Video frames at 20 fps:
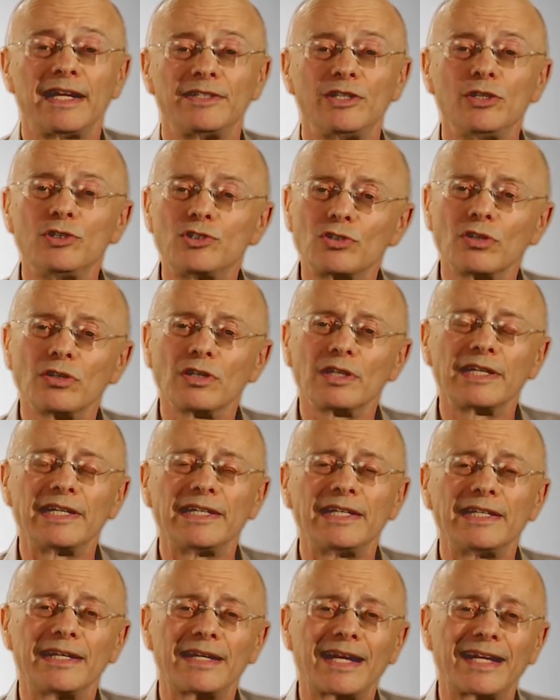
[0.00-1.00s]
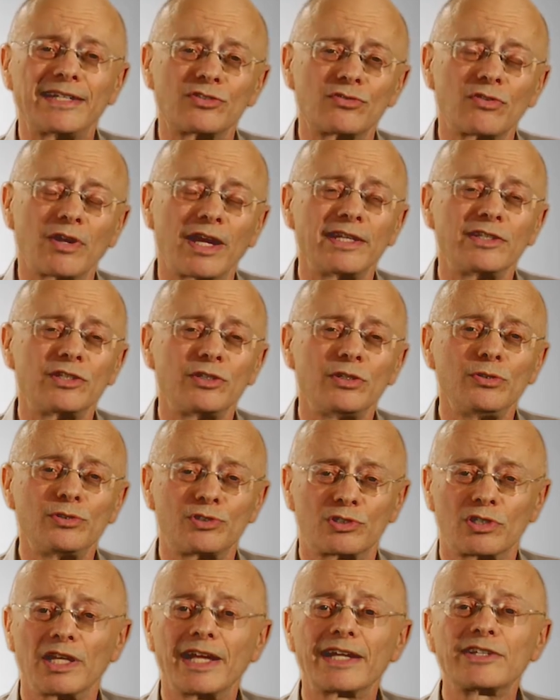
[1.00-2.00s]
Usually I try to
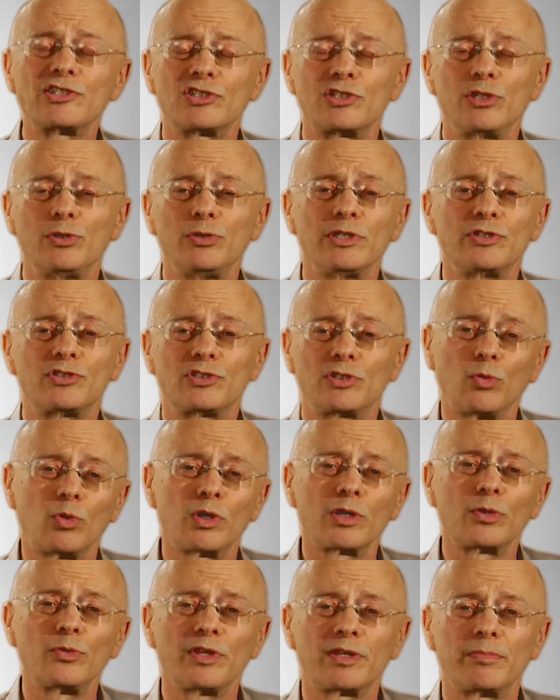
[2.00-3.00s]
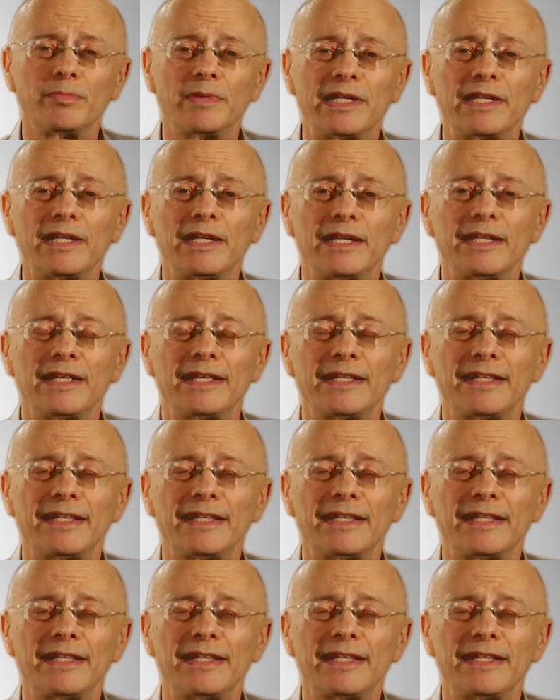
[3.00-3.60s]
select students to work with me